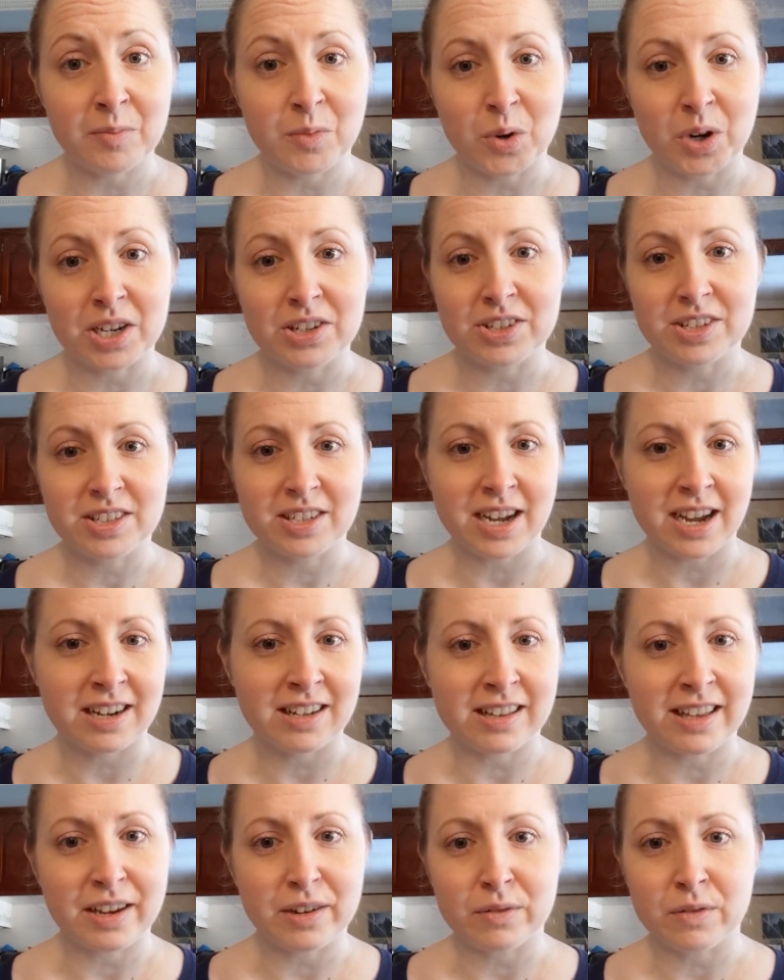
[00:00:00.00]
where it just kind
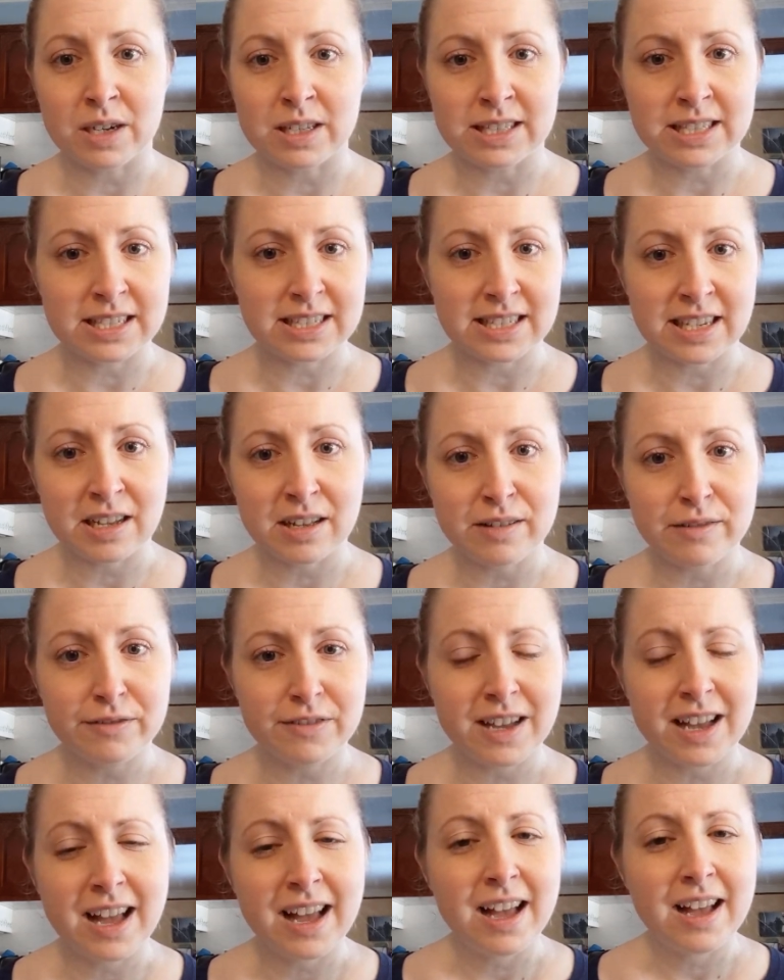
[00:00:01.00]
of like runs
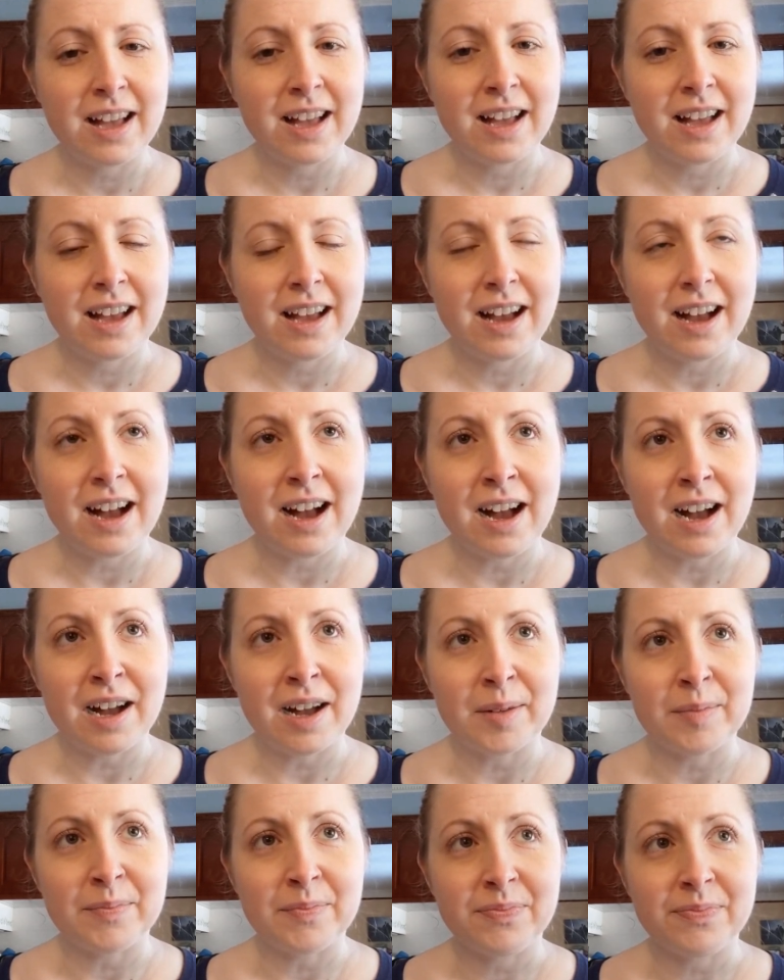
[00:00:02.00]
itself.
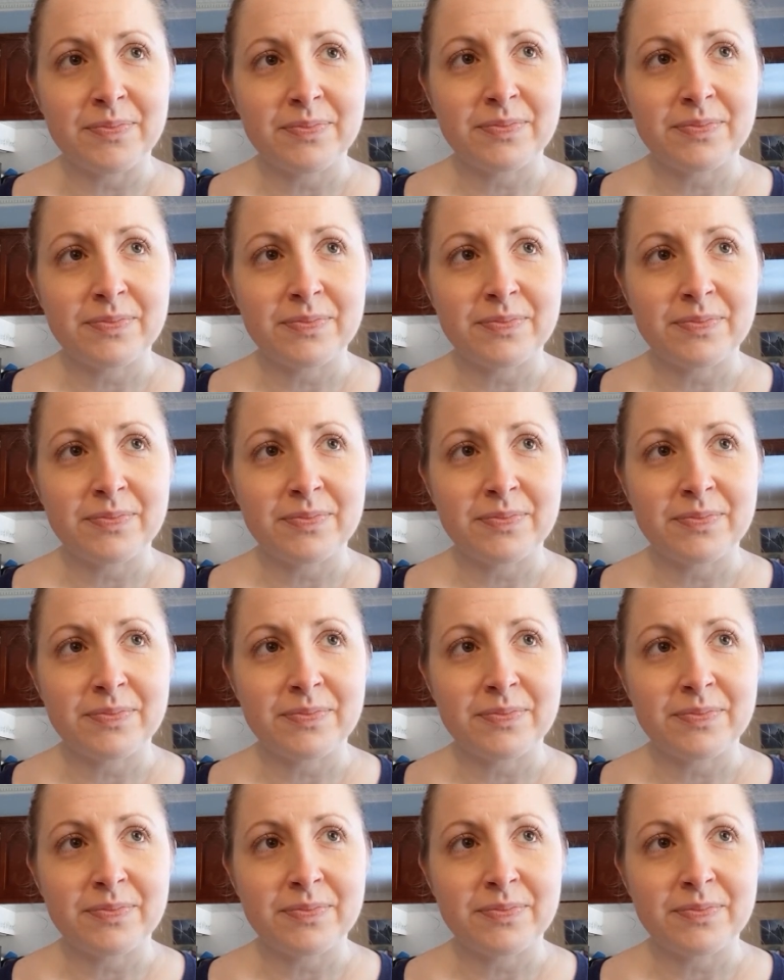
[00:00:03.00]
Um,